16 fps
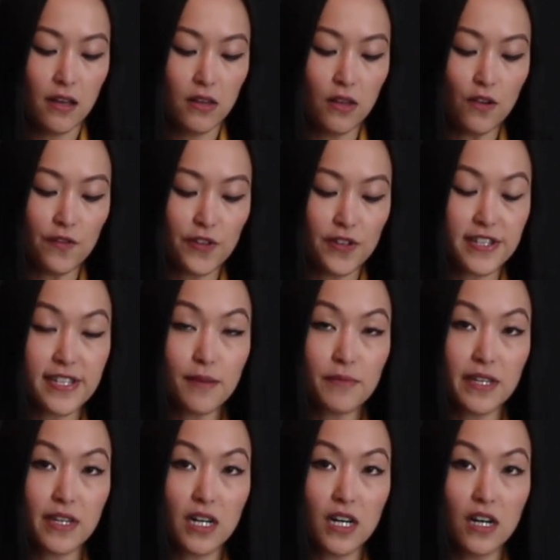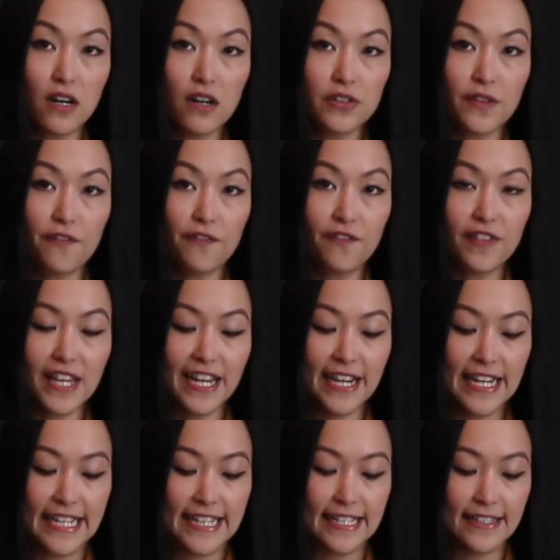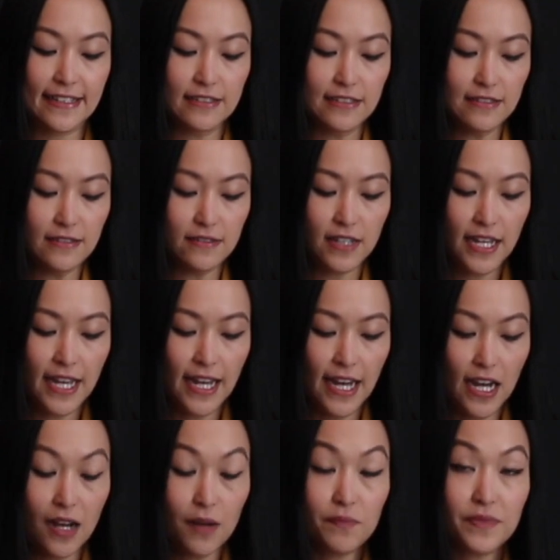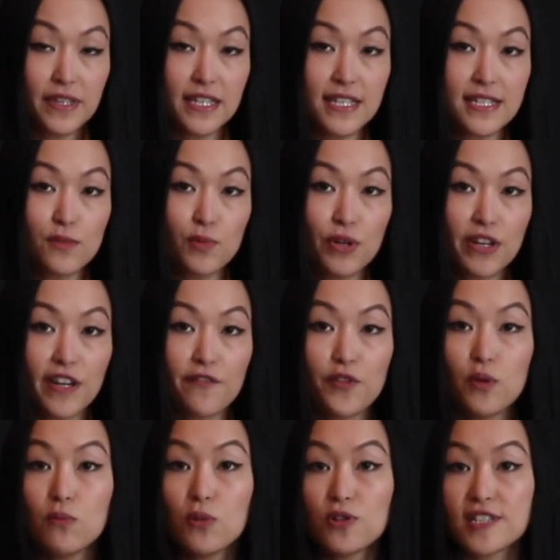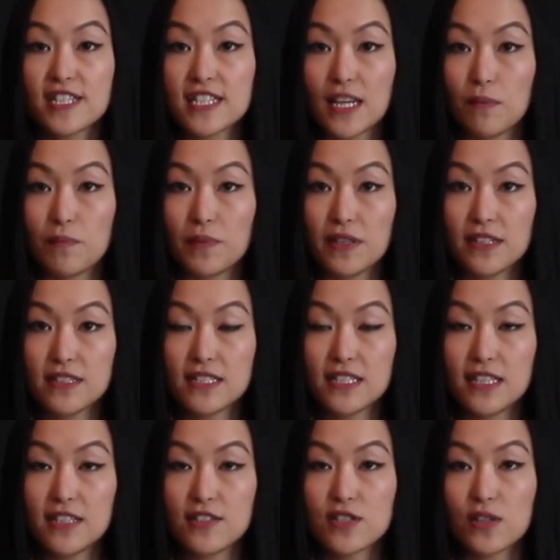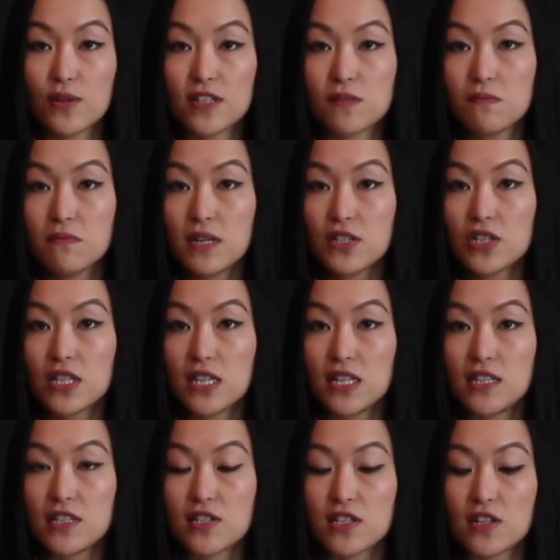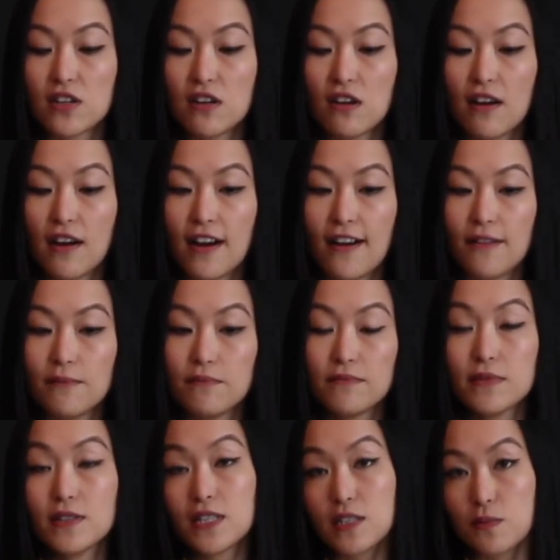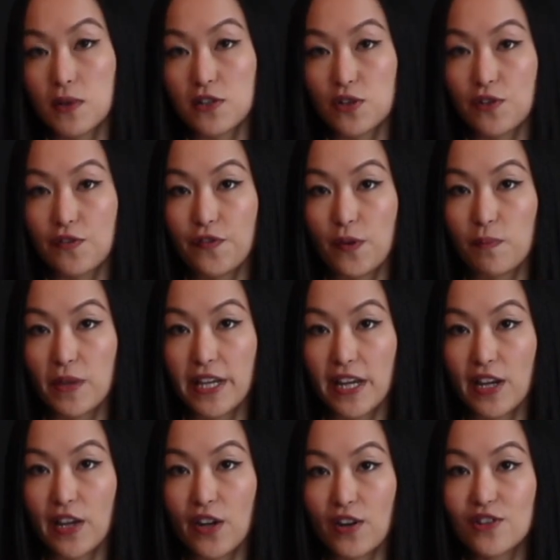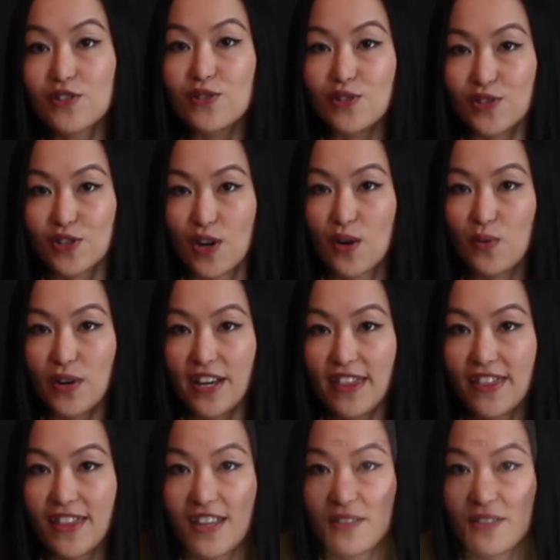look for something called the flare heel. This will give you more stability, so it's much easier, especially for beginners, to start with.